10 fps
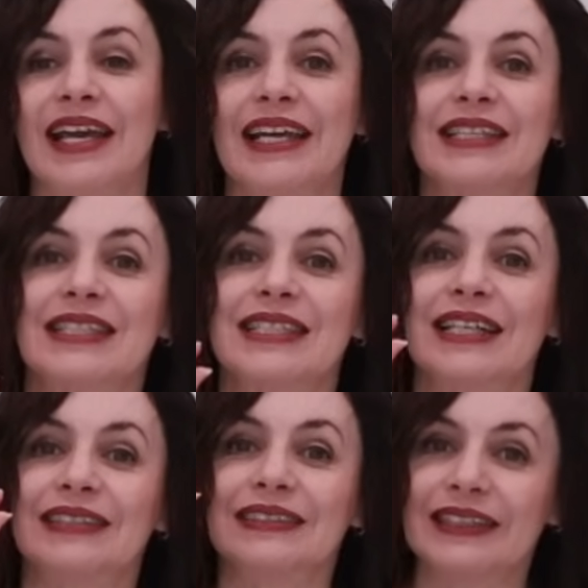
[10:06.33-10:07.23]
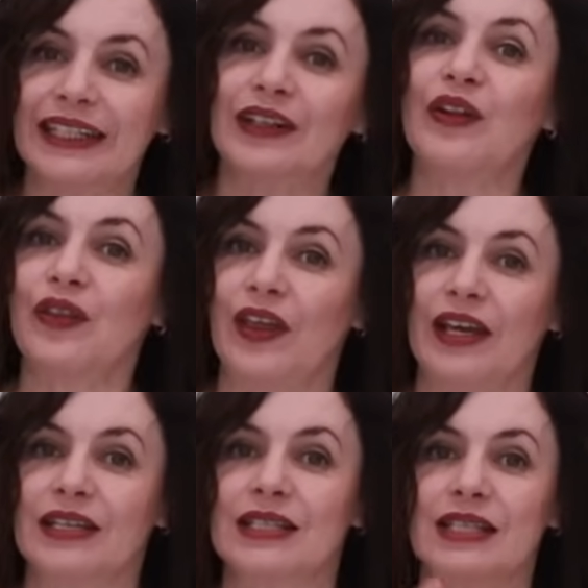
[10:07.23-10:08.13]
it's the little
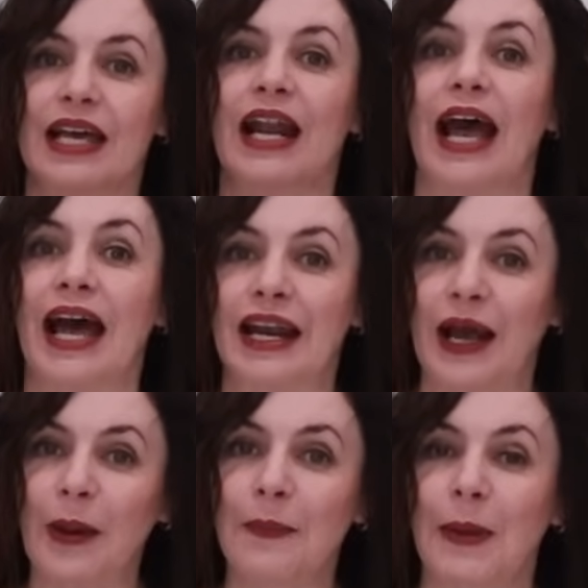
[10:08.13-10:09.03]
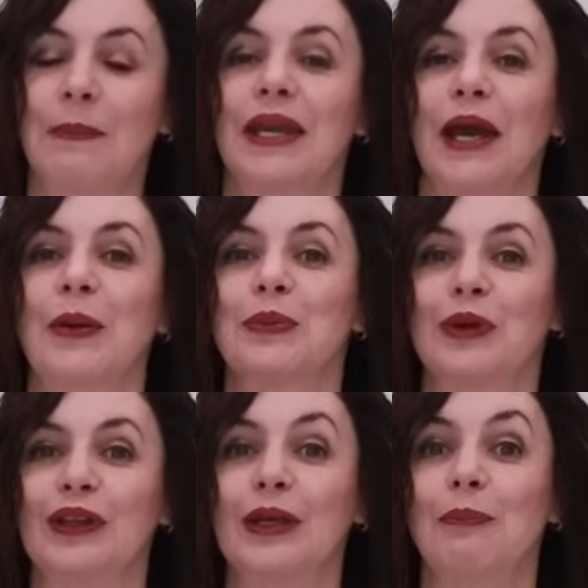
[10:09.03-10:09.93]
things that add up and become
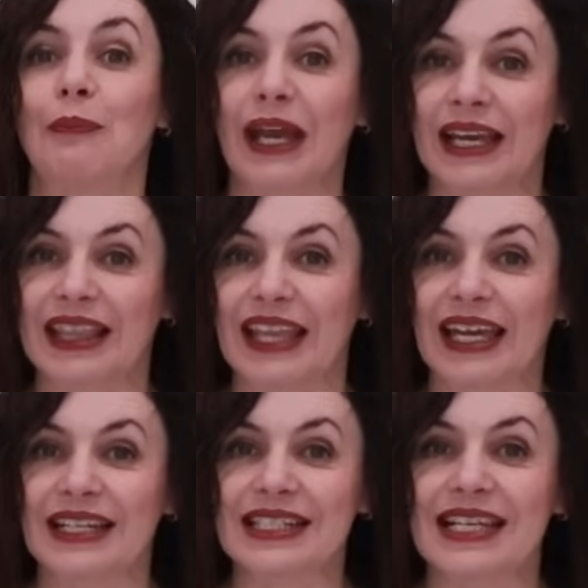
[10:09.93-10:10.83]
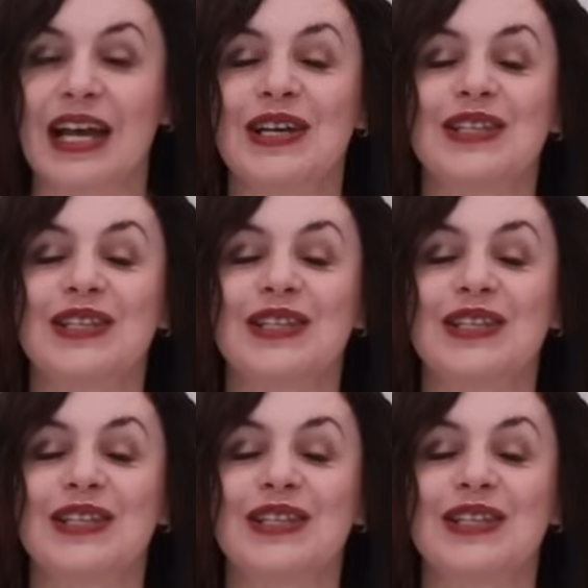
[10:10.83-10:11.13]
really big things.